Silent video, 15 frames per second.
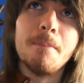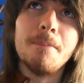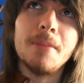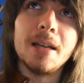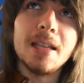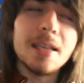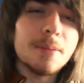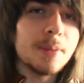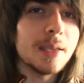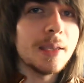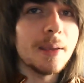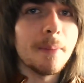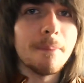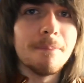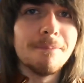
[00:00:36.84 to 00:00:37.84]

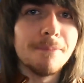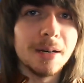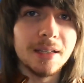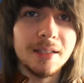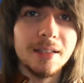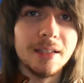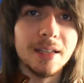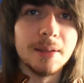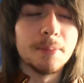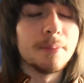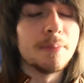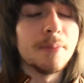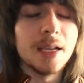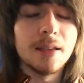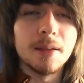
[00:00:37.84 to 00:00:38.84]
maybe Monday.
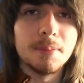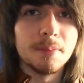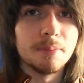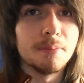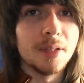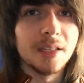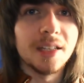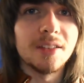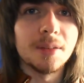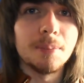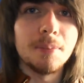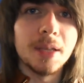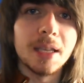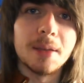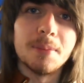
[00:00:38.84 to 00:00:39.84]
Monday's a
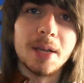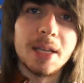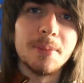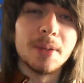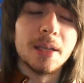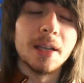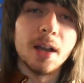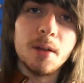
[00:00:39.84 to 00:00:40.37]
big maybe.